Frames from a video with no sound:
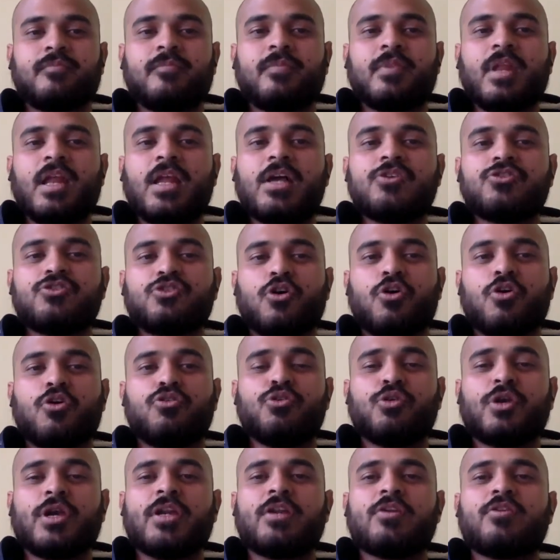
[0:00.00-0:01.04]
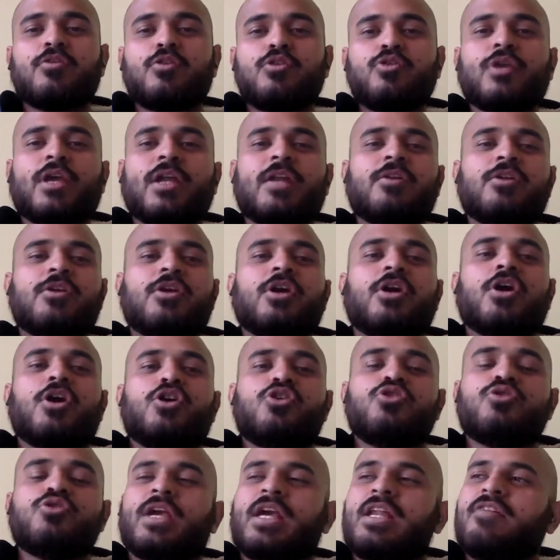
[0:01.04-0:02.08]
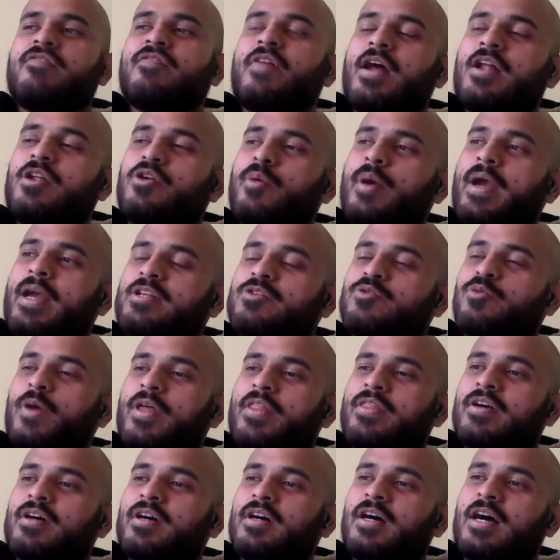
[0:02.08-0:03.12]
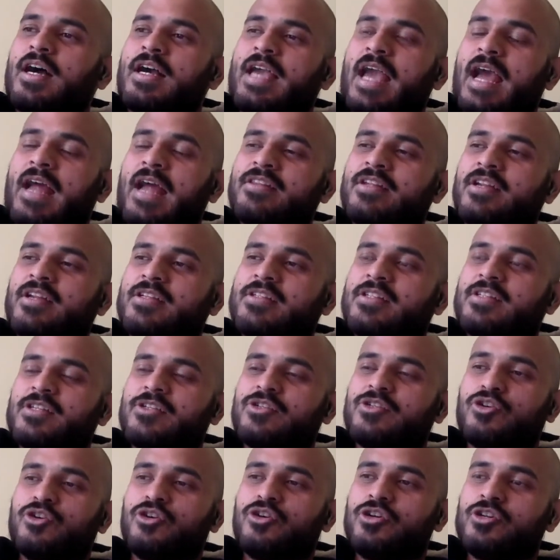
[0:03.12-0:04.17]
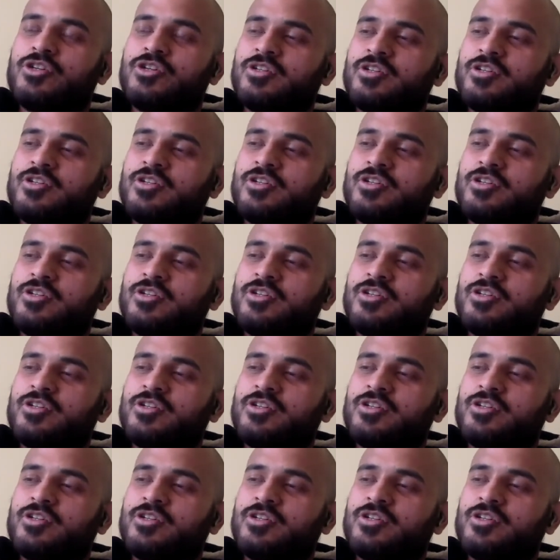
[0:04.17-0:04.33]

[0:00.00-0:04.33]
So you can evaluate whether a candidate is good